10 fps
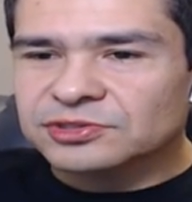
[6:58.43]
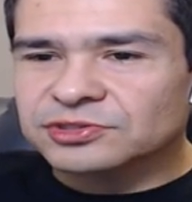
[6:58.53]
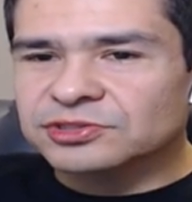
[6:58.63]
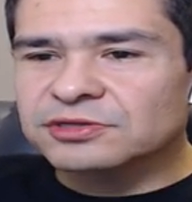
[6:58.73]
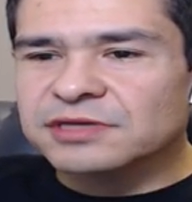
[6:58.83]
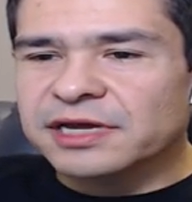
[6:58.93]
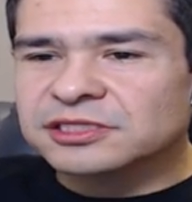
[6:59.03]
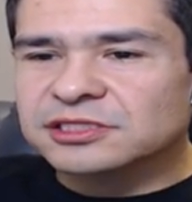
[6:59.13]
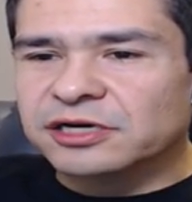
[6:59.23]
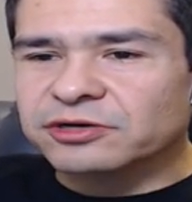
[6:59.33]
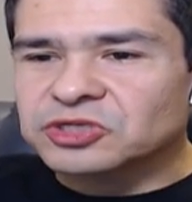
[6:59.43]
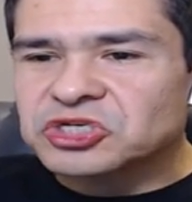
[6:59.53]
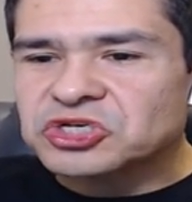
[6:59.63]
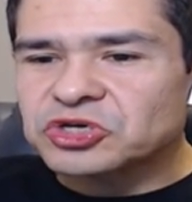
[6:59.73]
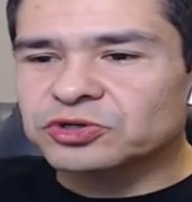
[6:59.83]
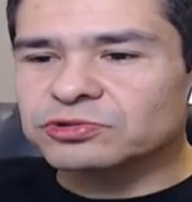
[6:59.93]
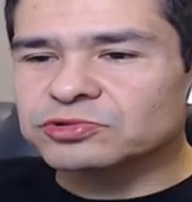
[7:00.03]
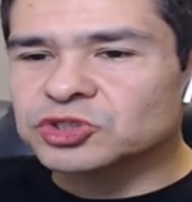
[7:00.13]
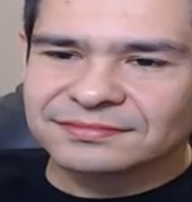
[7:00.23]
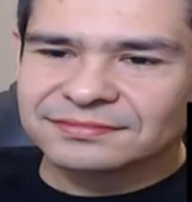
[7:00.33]
Dude, that sucker's
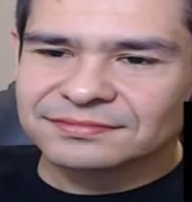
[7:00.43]
huge.